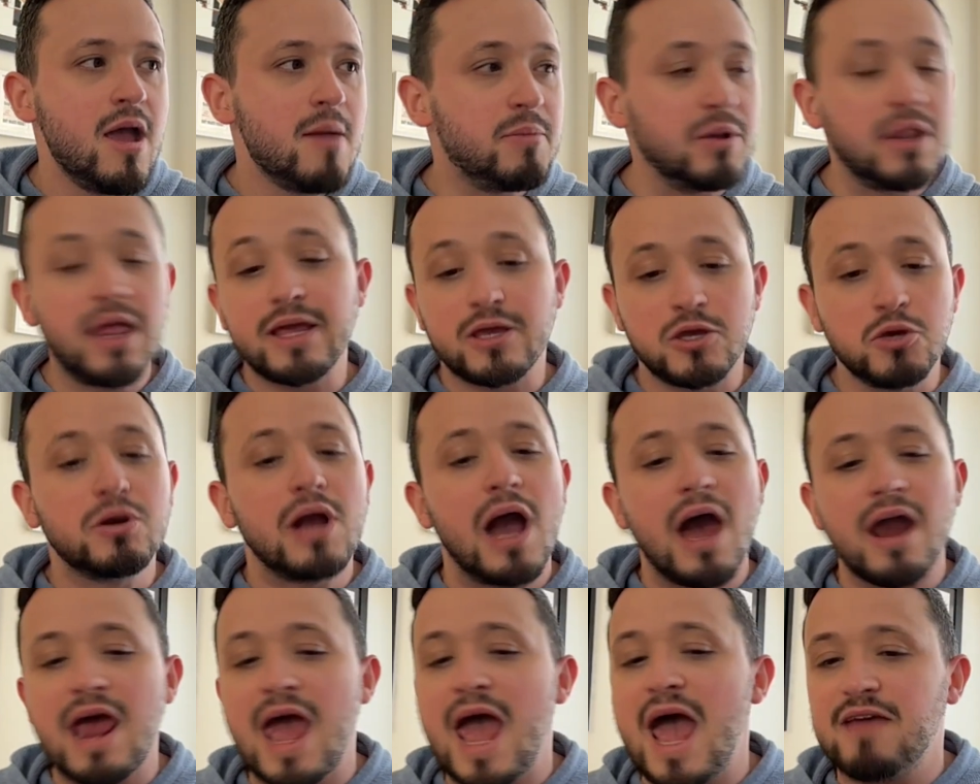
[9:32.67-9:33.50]
But like you
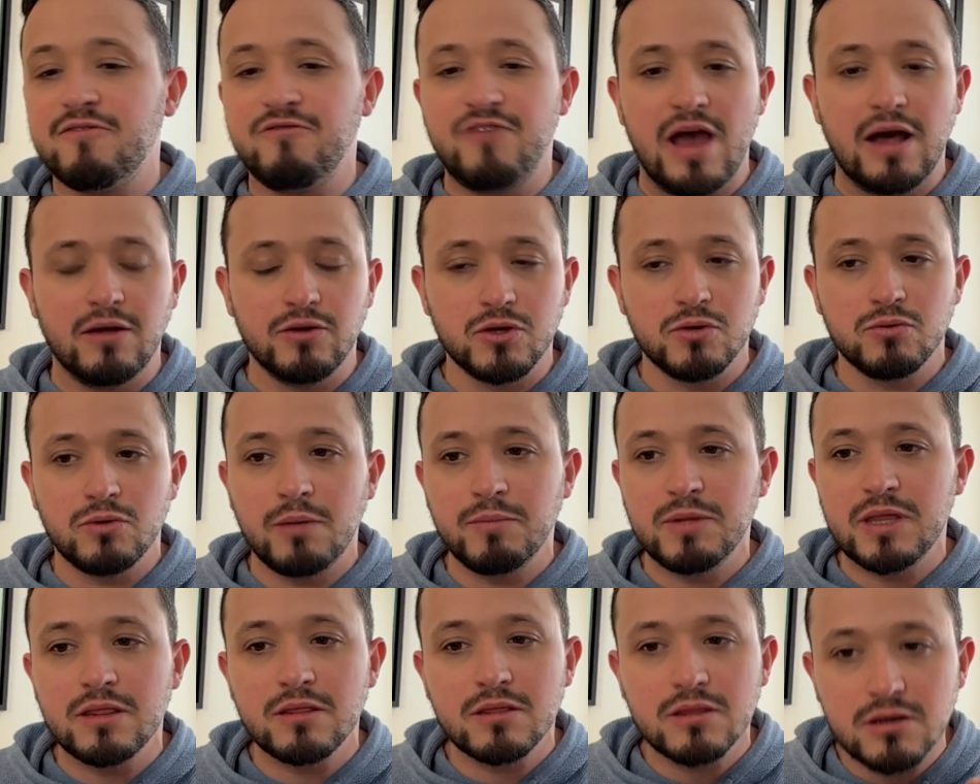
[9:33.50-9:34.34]
got to add value. I
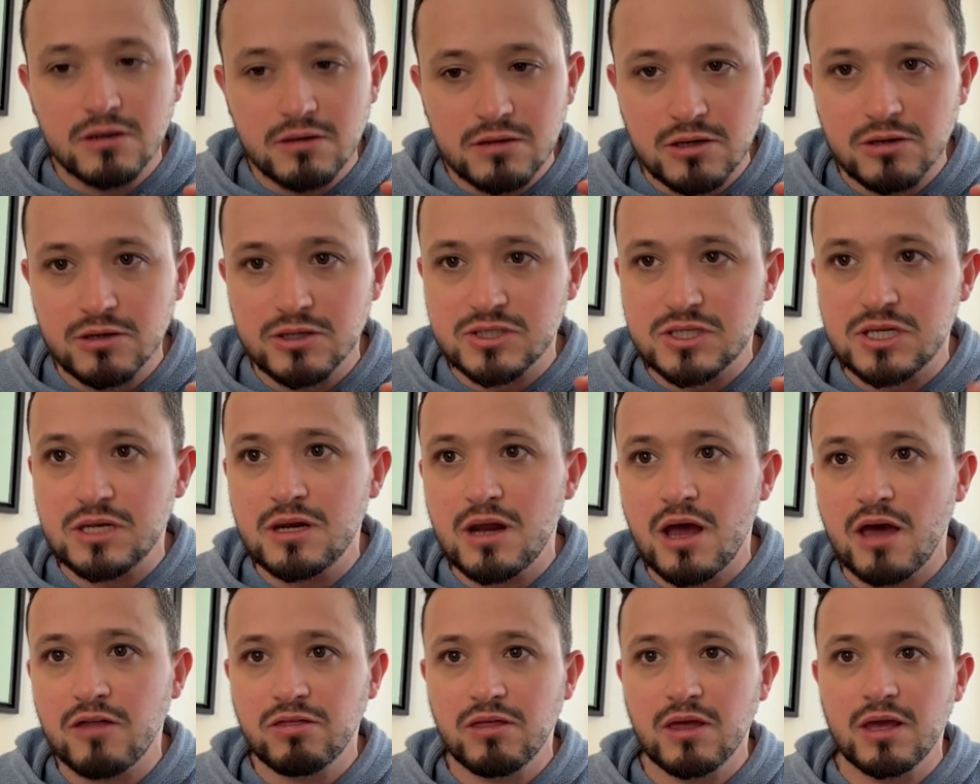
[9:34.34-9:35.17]
mean, there is
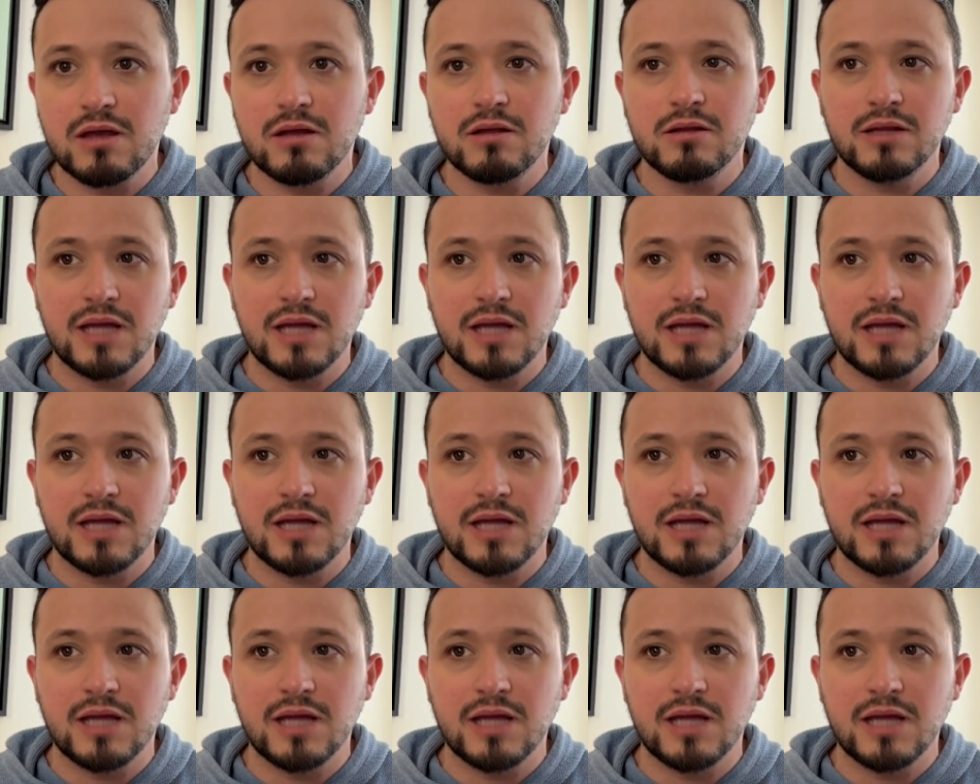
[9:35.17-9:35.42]
nothing